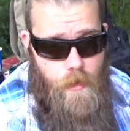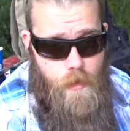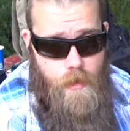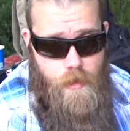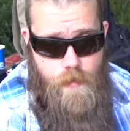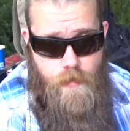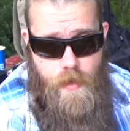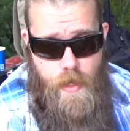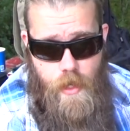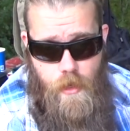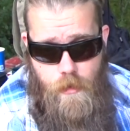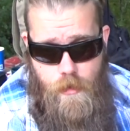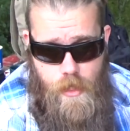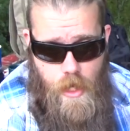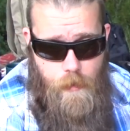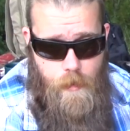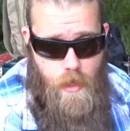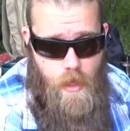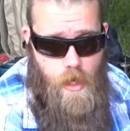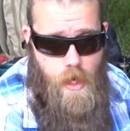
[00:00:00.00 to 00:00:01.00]
This video is
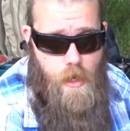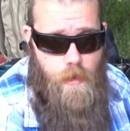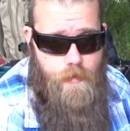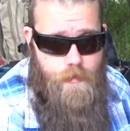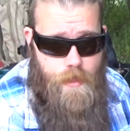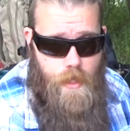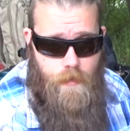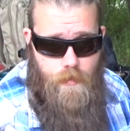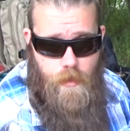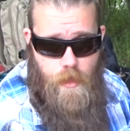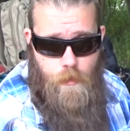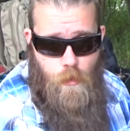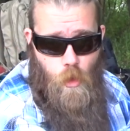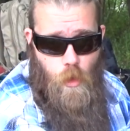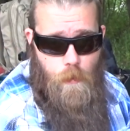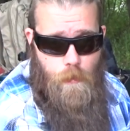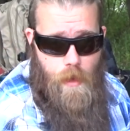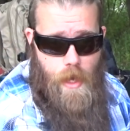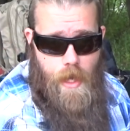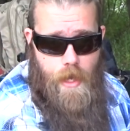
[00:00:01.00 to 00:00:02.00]
coming off definitely
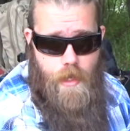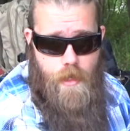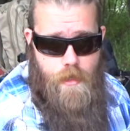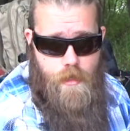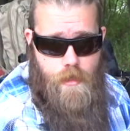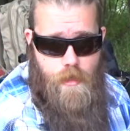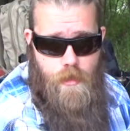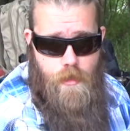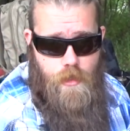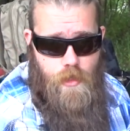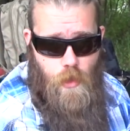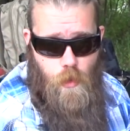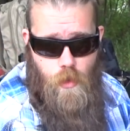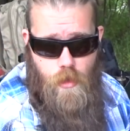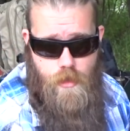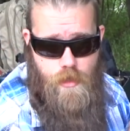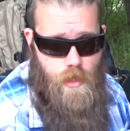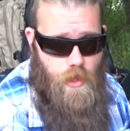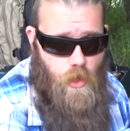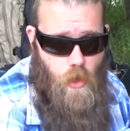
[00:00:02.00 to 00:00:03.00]
more biased
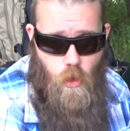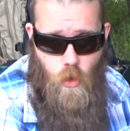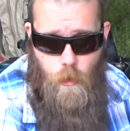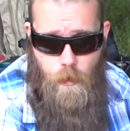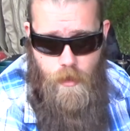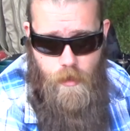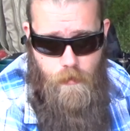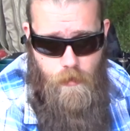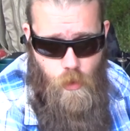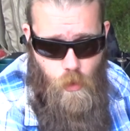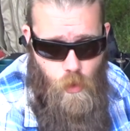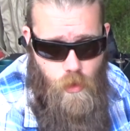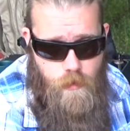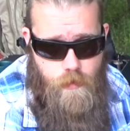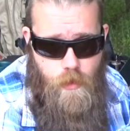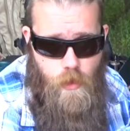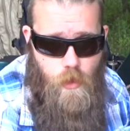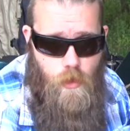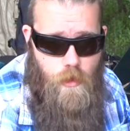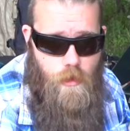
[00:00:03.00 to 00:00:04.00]
towards the Coleman dual
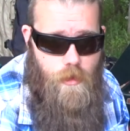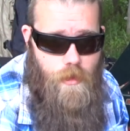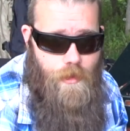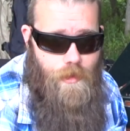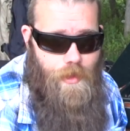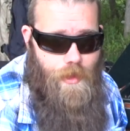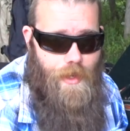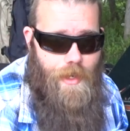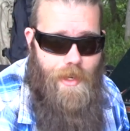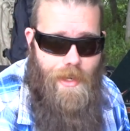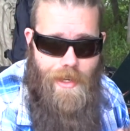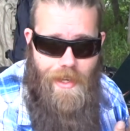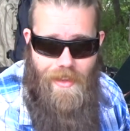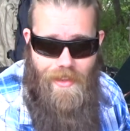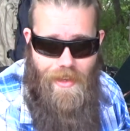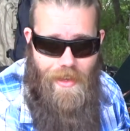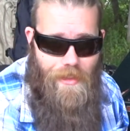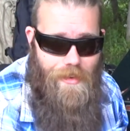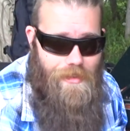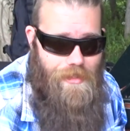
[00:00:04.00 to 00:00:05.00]
fuel than any of
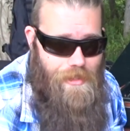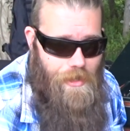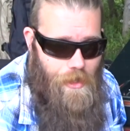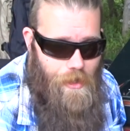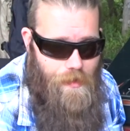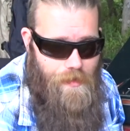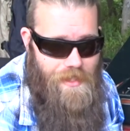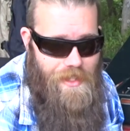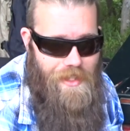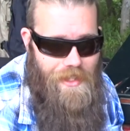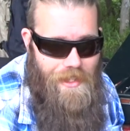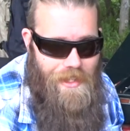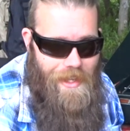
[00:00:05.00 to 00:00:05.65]
the other stoves.